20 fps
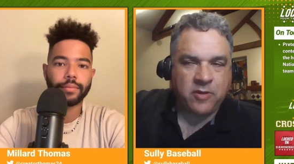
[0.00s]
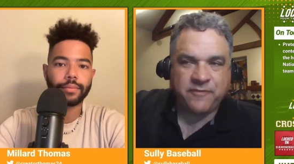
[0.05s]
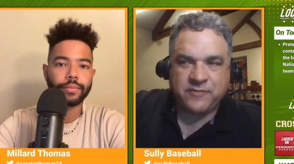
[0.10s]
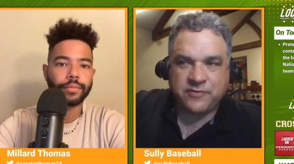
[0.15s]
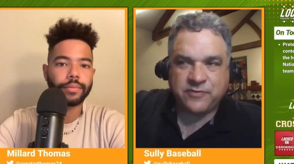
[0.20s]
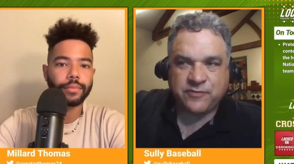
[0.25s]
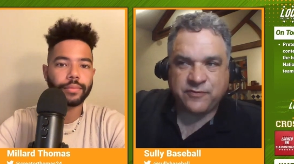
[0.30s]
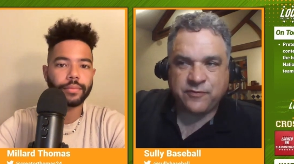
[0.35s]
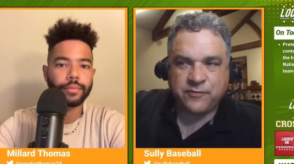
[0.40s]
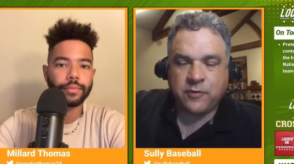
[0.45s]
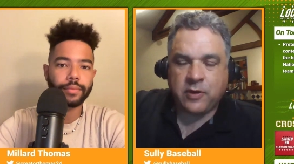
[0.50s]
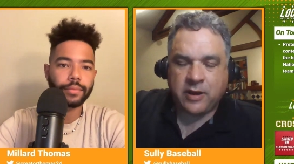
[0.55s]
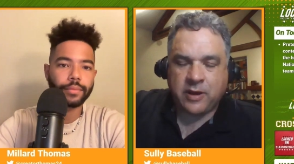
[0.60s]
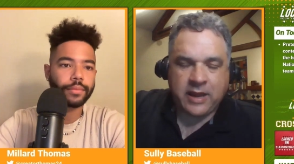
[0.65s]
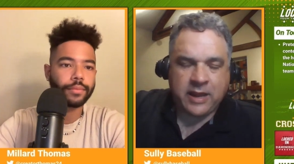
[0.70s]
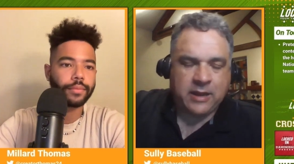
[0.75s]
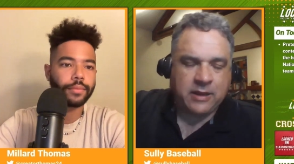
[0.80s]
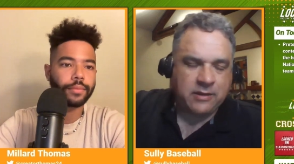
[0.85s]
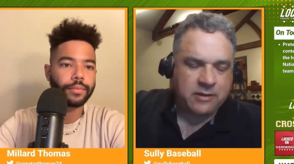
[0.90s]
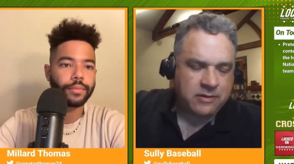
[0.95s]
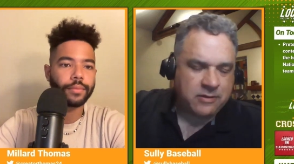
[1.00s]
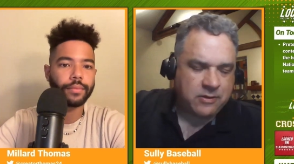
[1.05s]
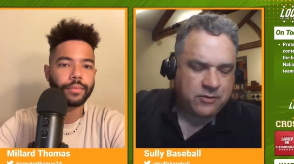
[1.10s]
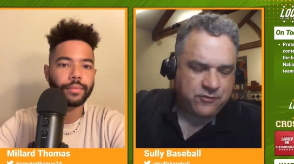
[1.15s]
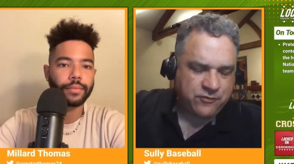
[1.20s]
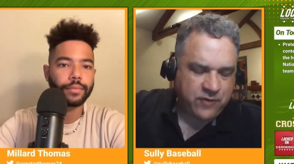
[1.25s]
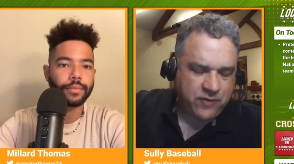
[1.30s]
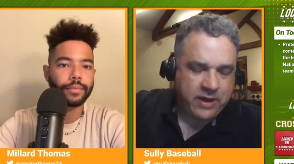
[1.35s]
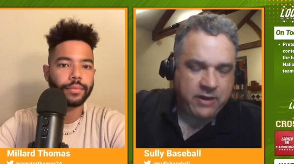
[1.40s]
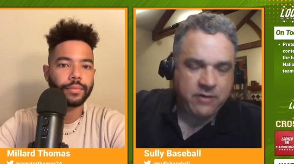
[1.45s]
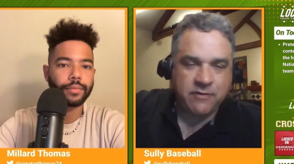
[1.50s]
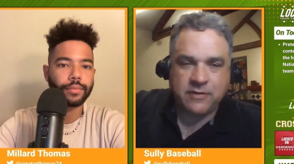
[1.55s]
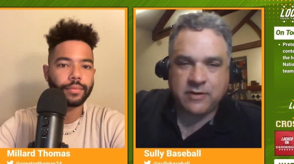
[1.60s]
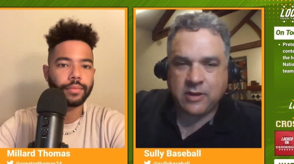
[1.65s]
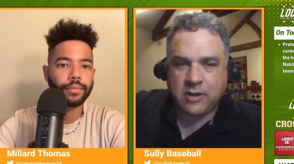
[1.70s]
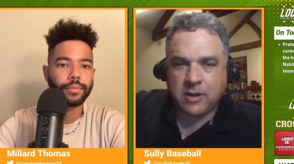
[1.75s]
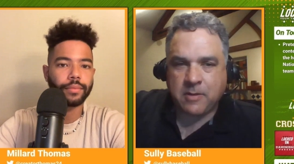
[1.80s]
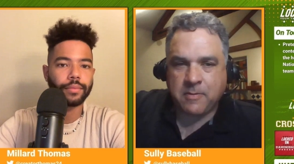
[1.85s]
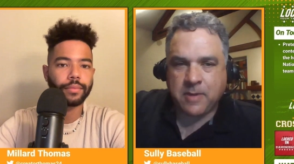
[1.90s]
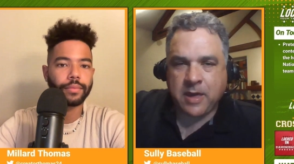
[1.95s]
Speaker 1: off his foot, and the trainer had
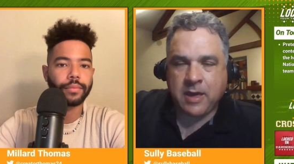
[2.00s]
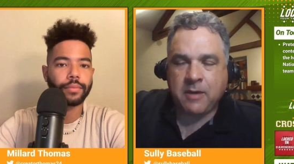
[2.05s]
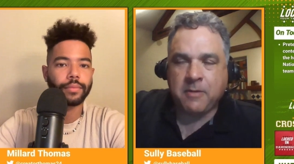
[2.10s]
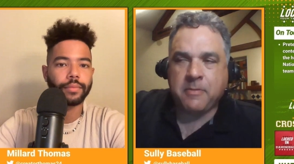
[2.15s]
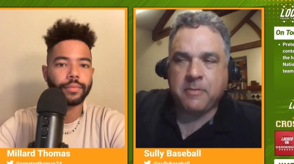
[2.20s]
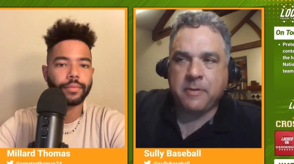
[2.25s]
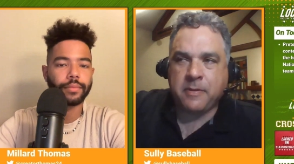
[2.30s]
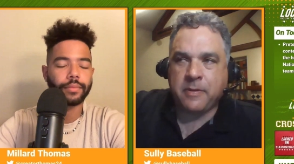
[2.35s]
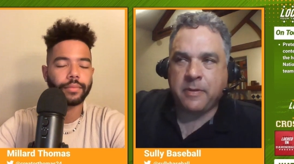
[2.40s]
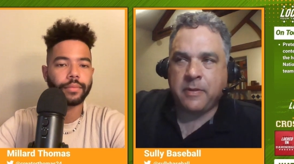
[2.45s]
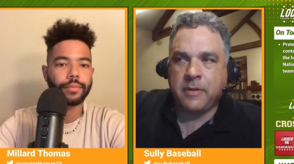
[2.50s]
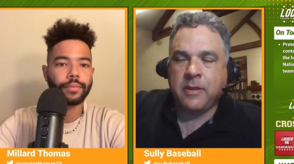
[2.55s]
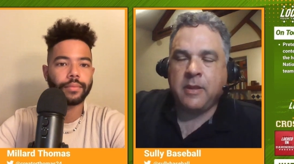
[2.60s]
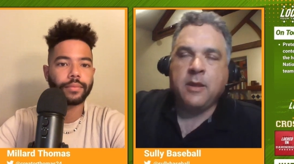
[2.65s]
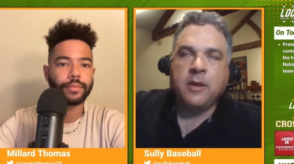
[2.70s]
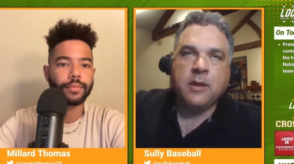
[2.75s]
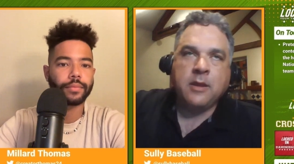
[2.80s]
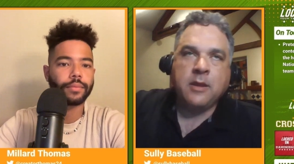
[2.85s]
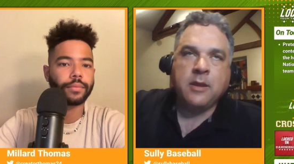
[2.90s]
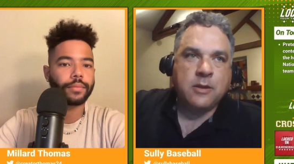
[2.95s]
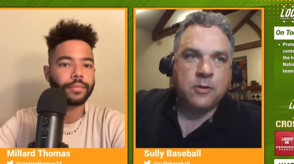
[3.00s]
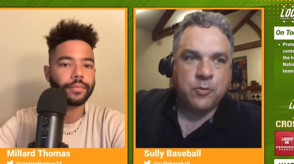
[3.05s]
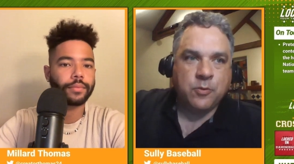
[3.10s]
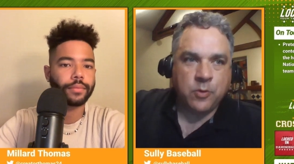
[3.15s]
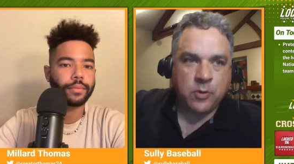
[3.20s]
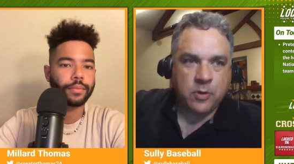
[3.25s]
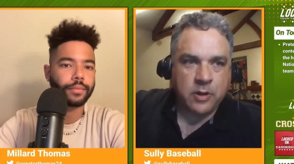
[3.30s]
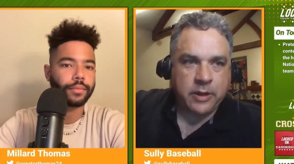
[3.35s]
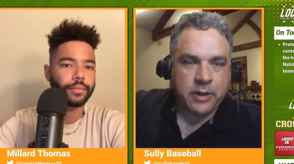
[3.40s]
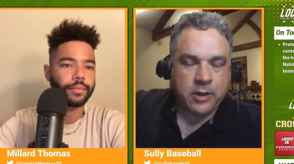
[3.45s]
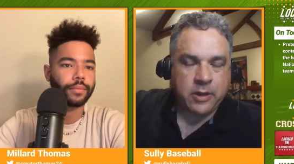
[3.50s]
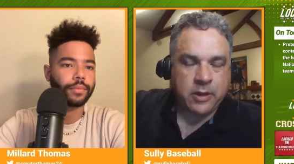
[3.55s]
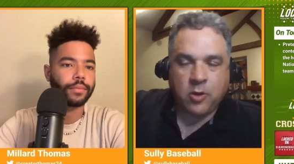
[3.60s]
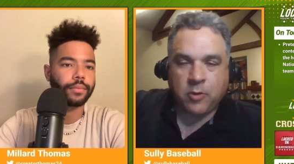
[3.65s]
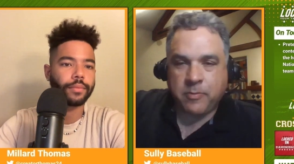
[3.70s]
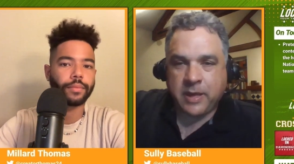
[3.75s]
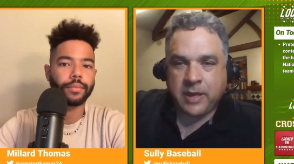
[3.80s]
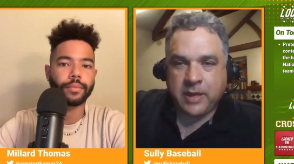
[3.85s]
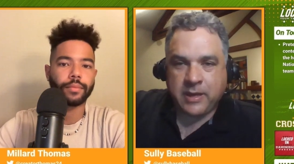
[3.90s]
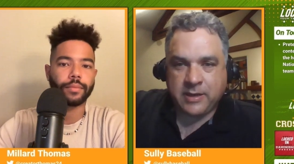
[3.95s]
to come out, and we were like,
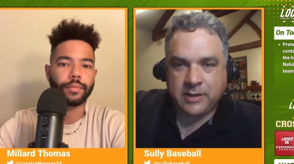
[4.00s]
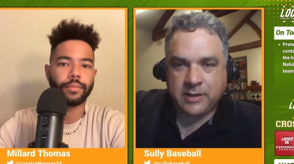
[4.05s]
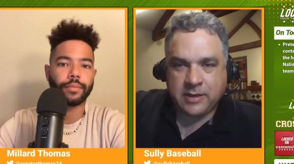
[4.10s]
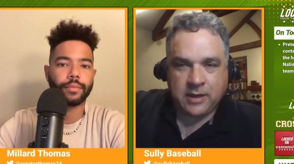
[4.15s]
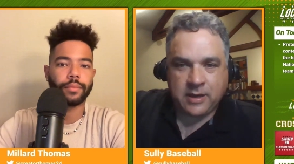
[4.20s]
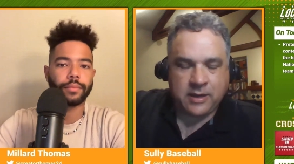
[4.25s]
oh man.